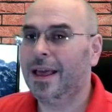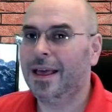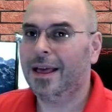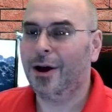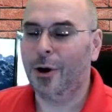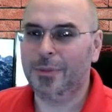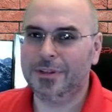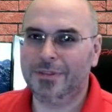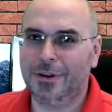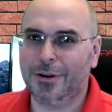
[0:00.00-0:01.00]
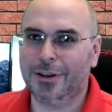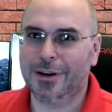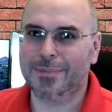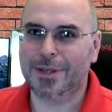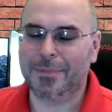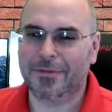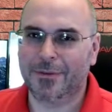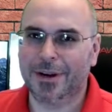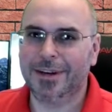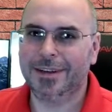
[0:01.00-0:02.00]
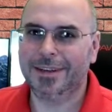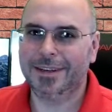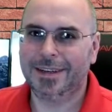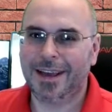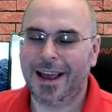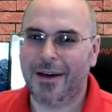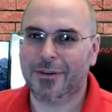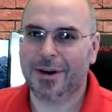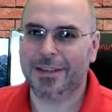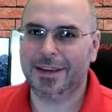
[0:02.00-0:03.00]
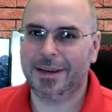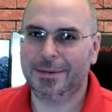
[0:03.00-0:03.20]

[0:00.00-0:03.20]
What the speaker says: Hope this video cleared up something for you. Have a great day.